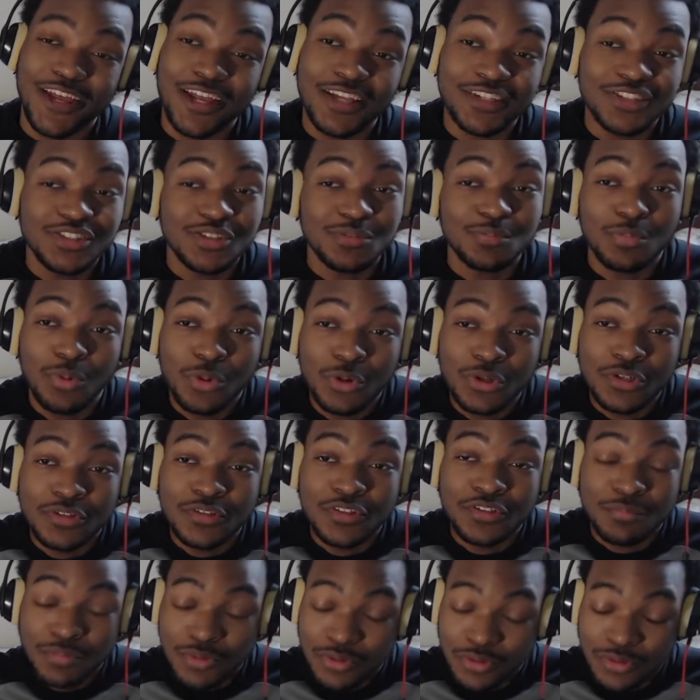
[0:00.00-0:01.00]
Support your
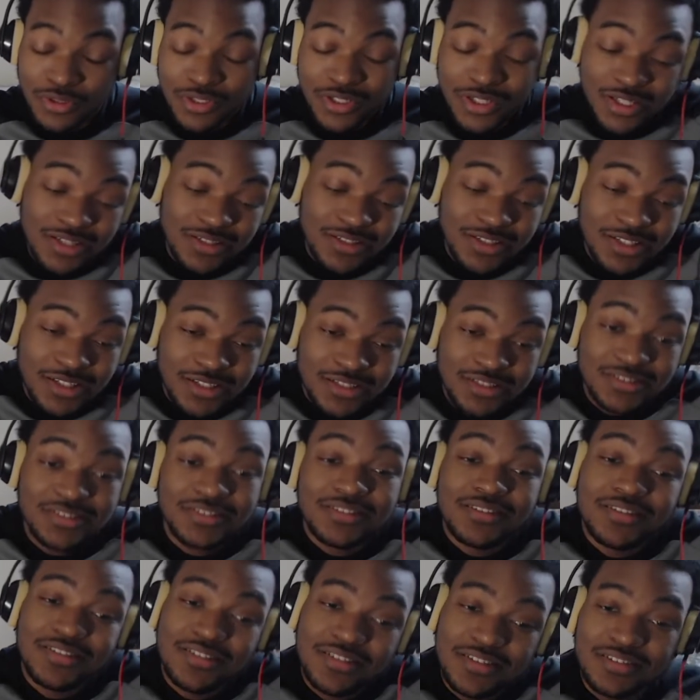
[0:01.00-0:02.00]
boy, and then,
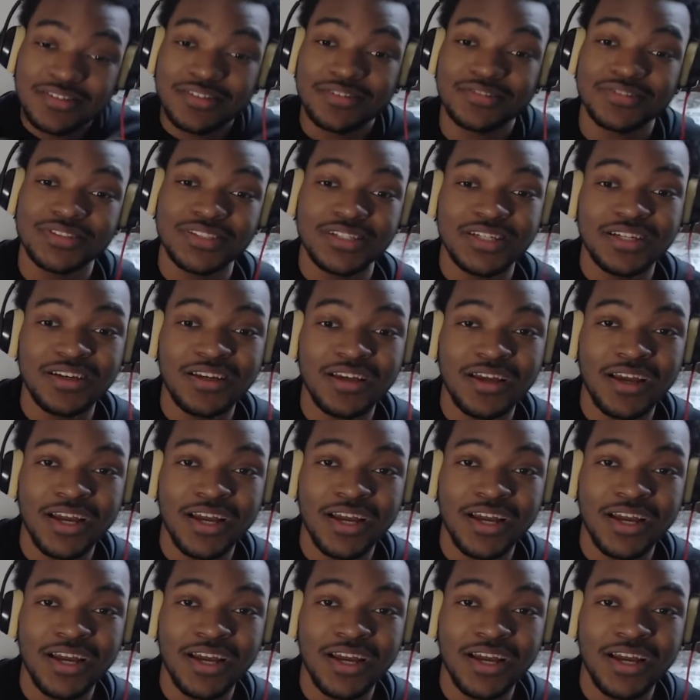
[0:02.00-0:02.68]
you know what I'm saying?